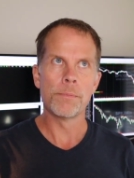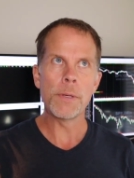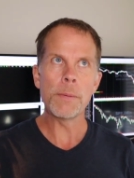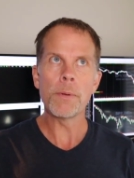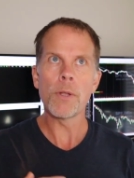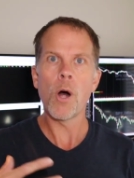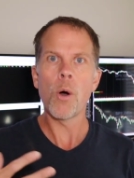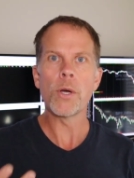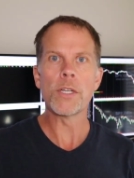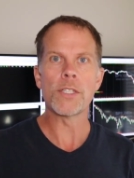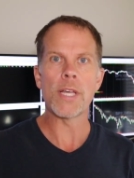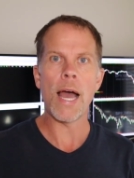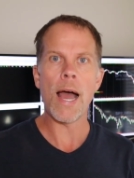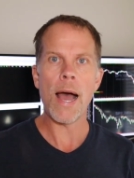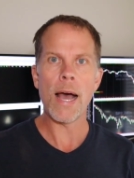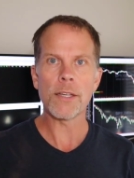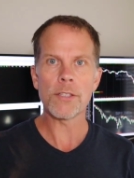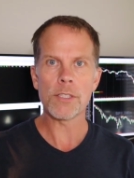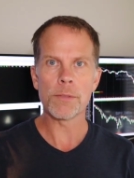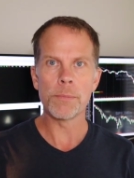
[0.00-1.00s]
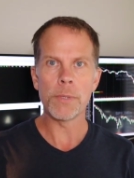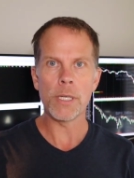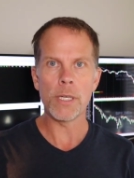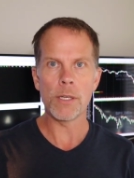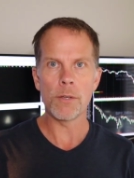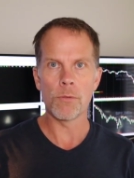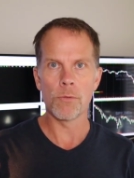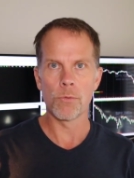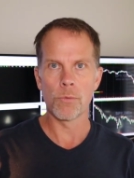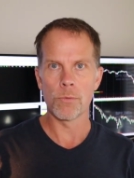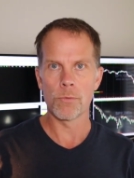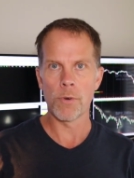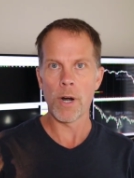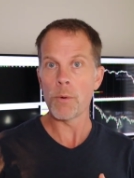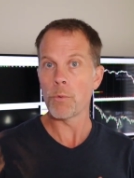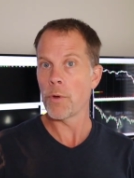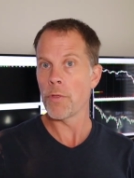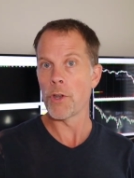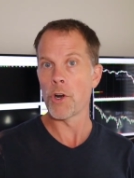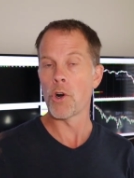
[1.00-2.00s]
people always ask me,
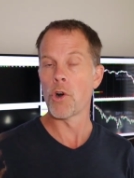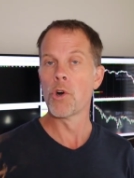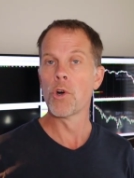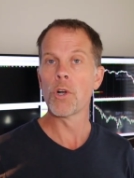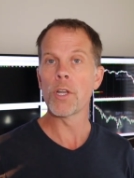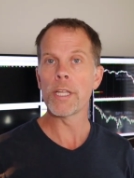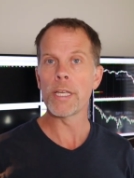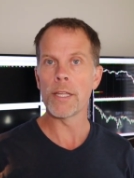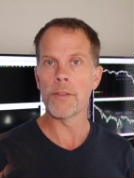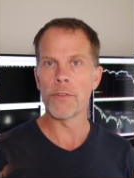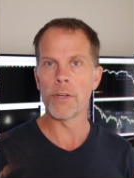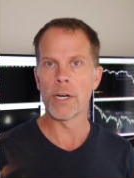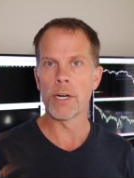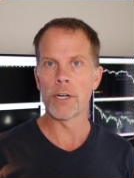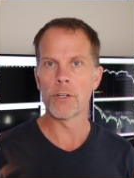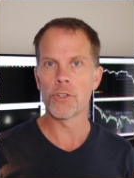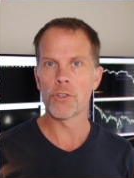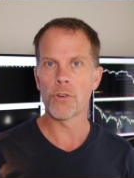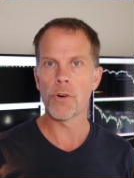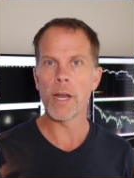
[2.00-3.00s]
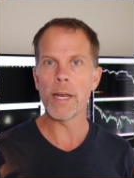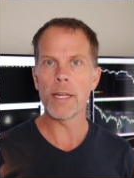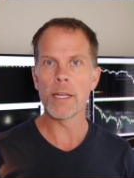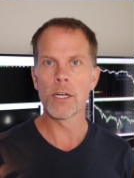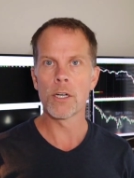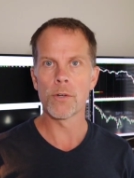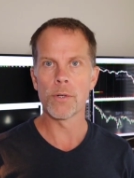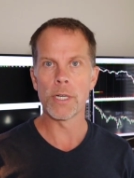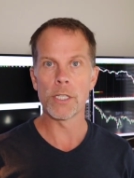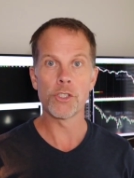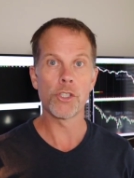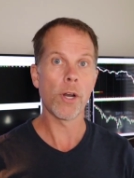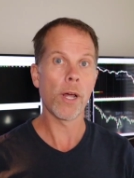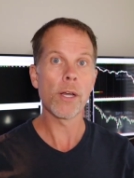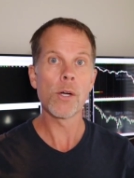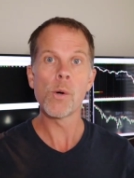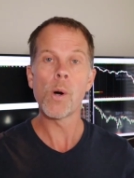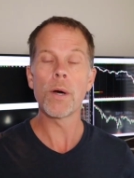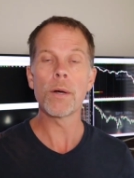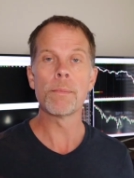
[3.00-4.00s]
right when they're early in their trading career, should I
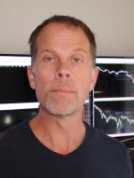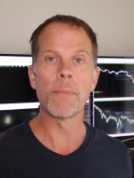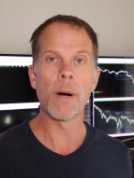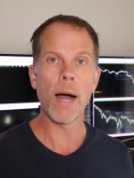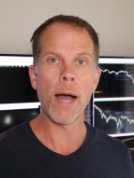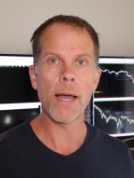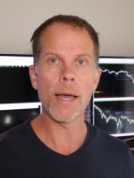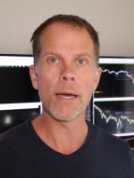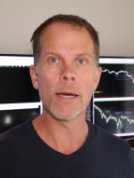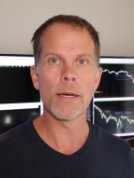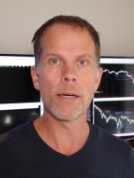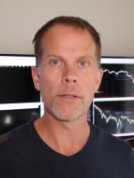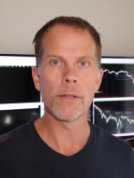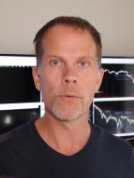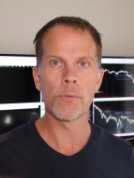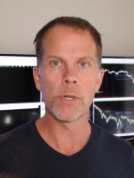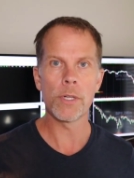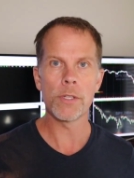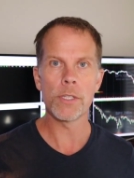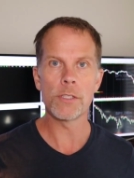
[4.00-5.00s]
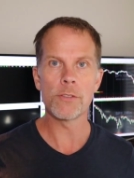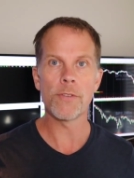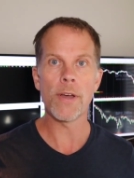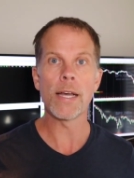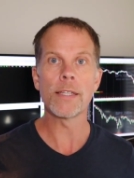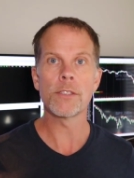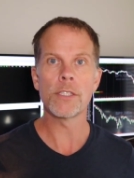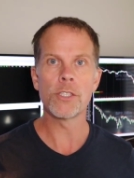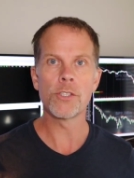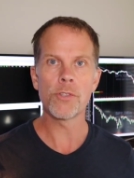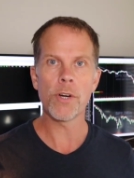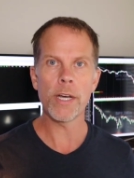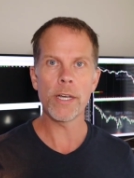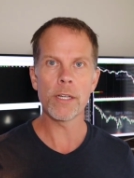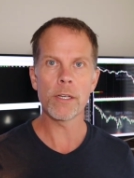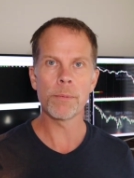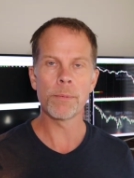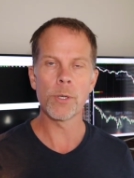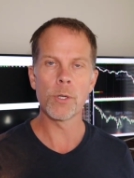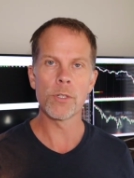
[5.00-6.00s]
go out and buy a, one of these fancy
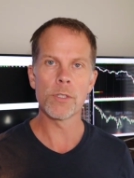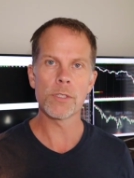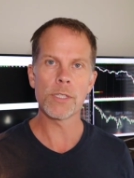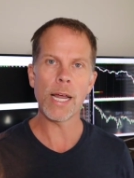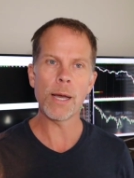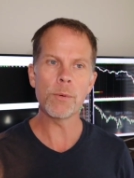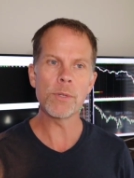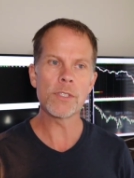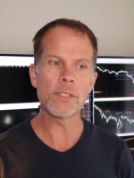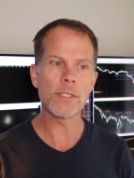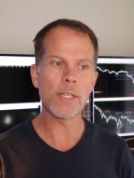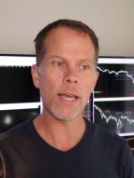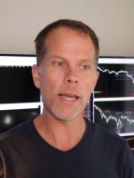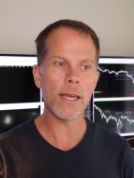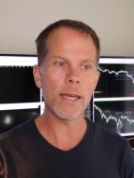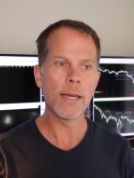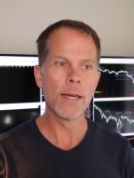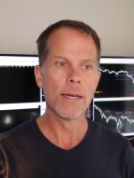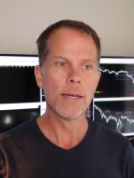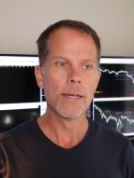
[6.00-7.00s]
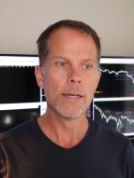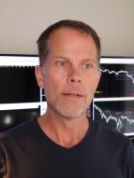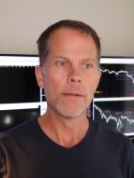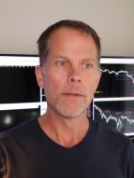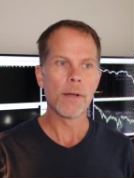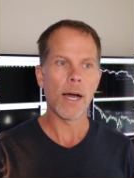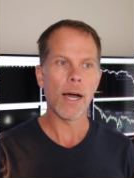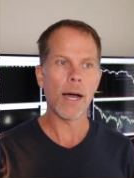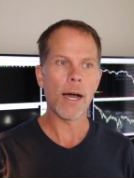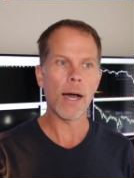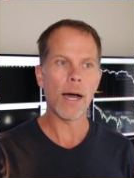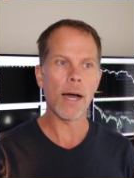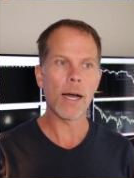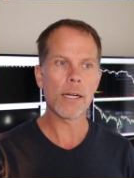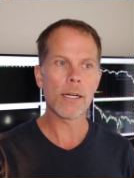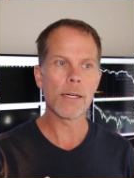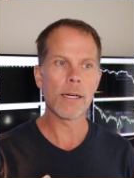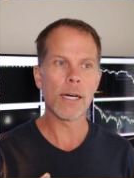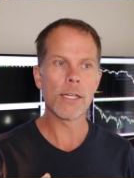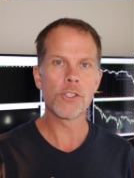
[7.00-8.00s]
trading computers? And I would say,
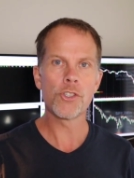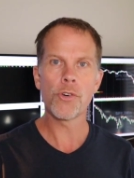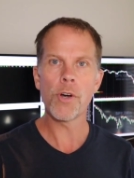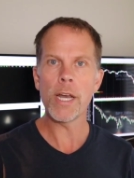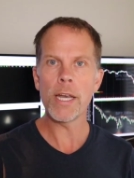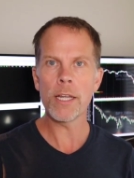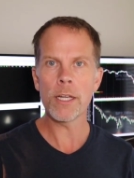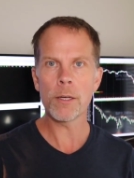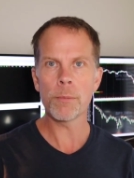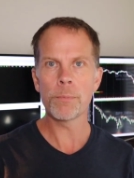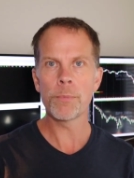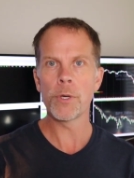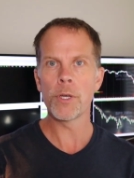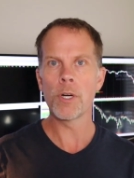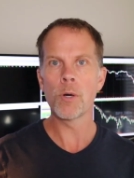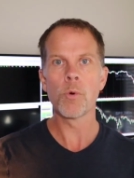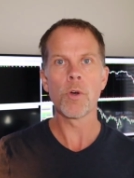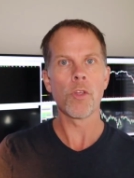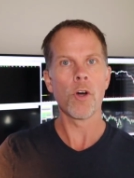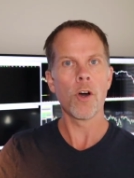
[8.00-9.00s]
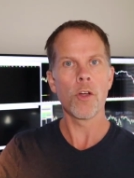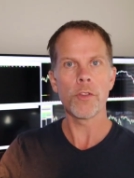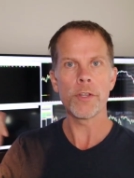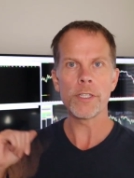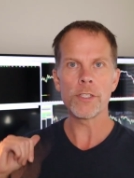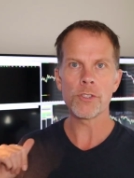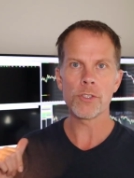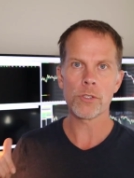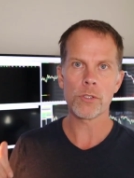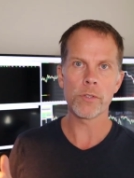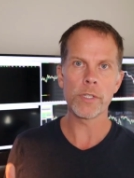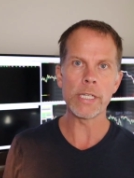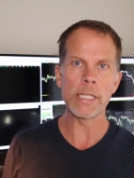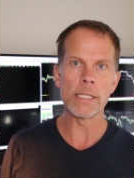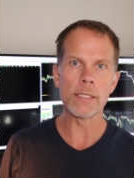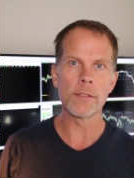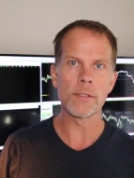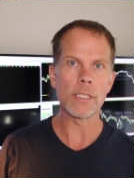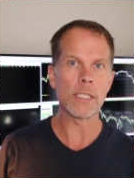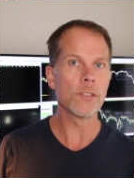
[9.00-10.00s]
a, a trading computer with all these
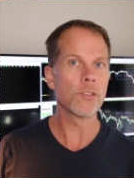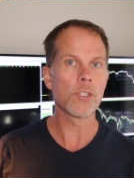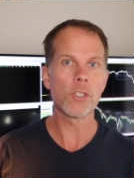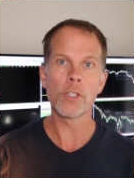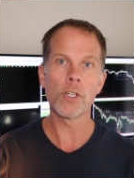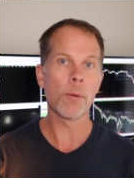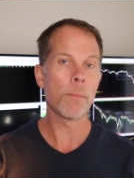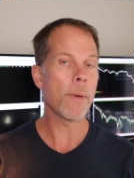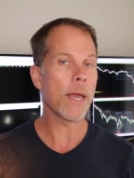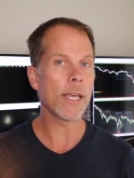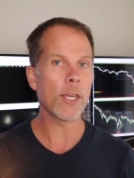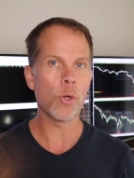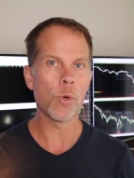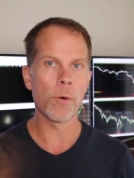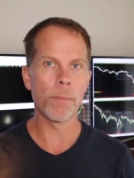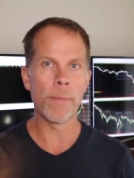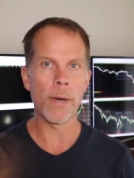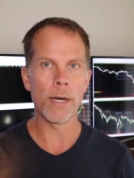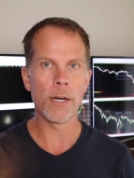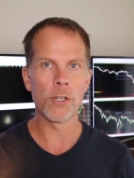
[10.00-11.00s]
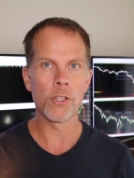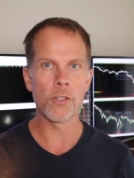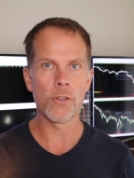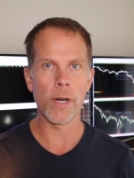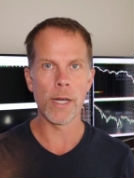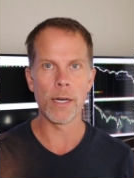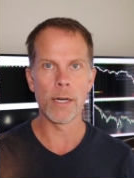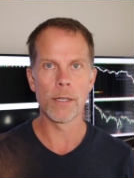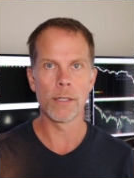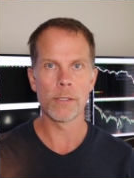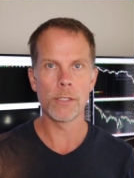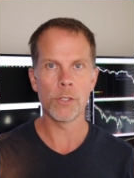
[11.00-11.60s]
screens isn't going to make you a better trader.